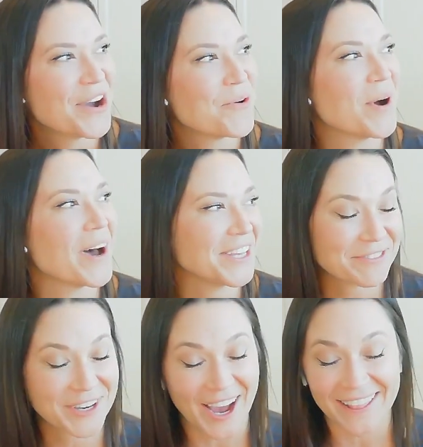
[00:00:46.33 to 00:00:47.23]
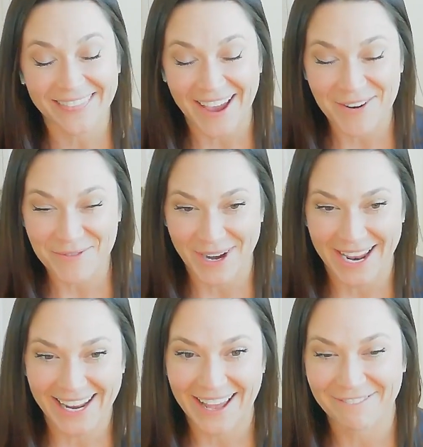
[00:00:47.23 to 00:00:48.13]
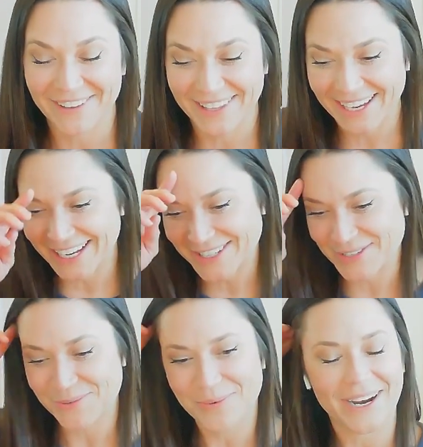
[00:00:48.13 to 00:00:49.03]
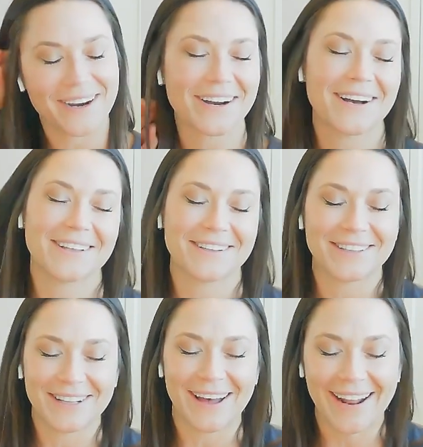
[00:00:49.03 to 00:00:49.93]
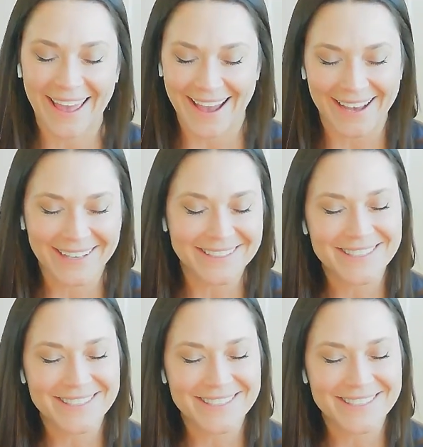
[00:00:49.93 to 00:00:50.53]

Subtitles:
Well, you've got that right. I feel like I do wear a lot of hats.